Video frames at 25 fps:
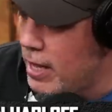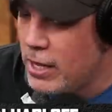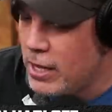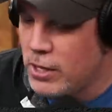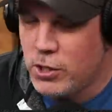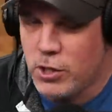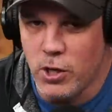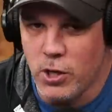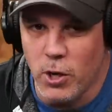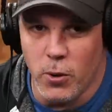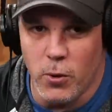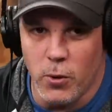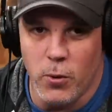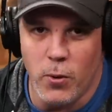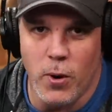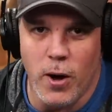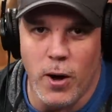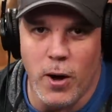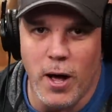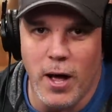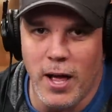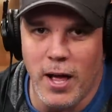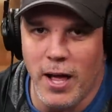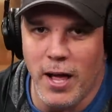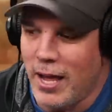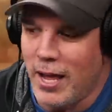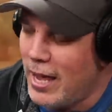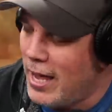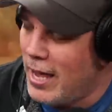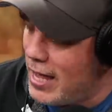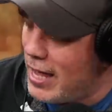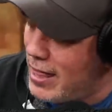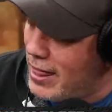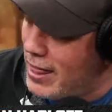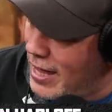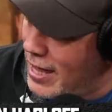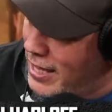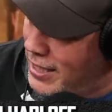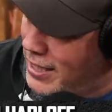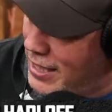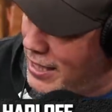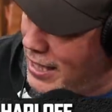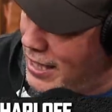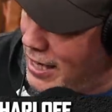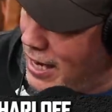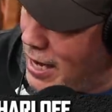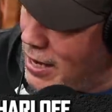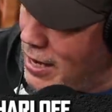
So this thing I